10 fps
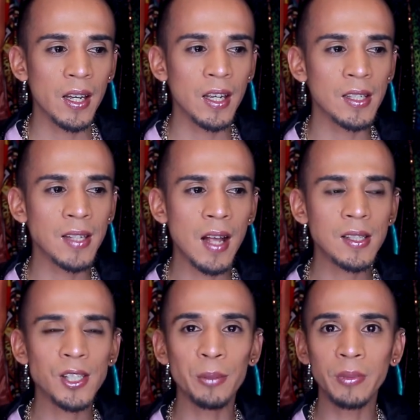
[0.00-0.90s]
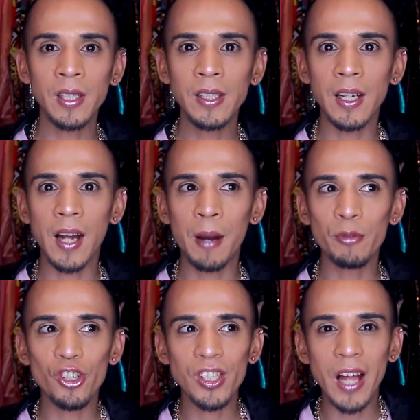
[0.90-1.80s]
it's not something that I'm
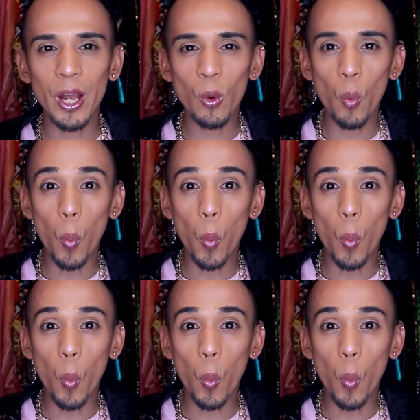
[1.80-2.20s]
just like,